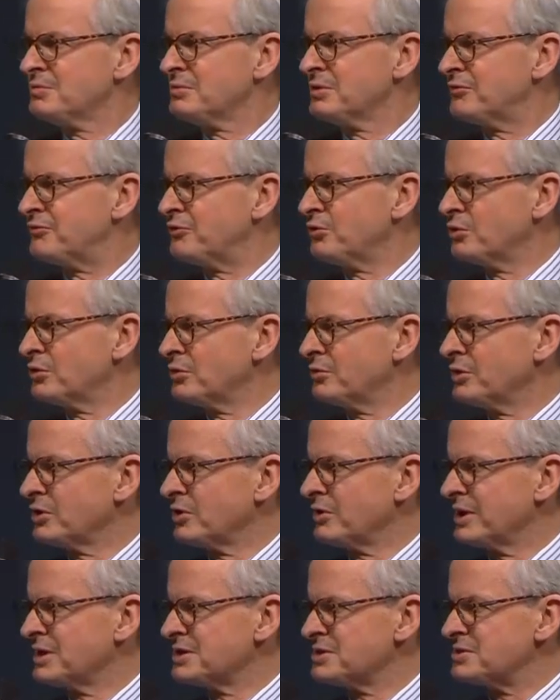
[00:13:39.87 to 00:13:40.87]
before we
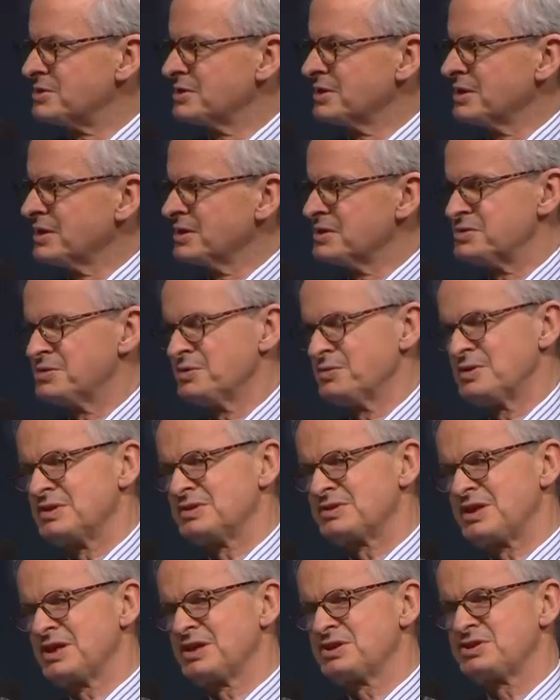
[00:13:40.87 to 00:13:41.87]
are entering into a
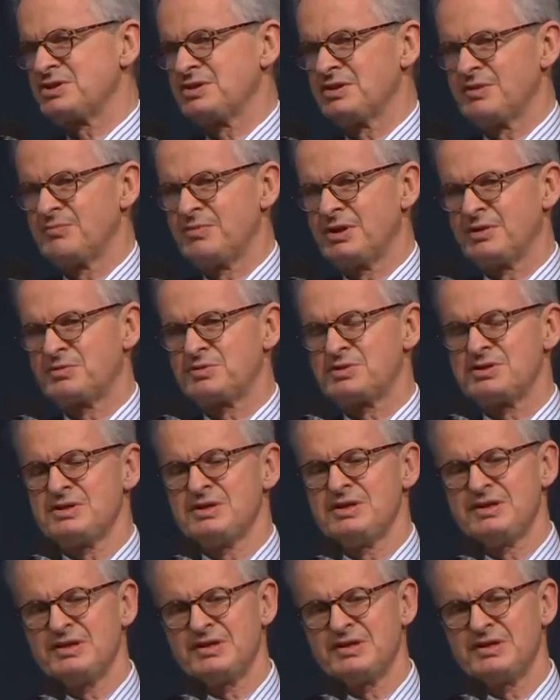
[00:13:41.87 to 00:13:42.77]
discussion about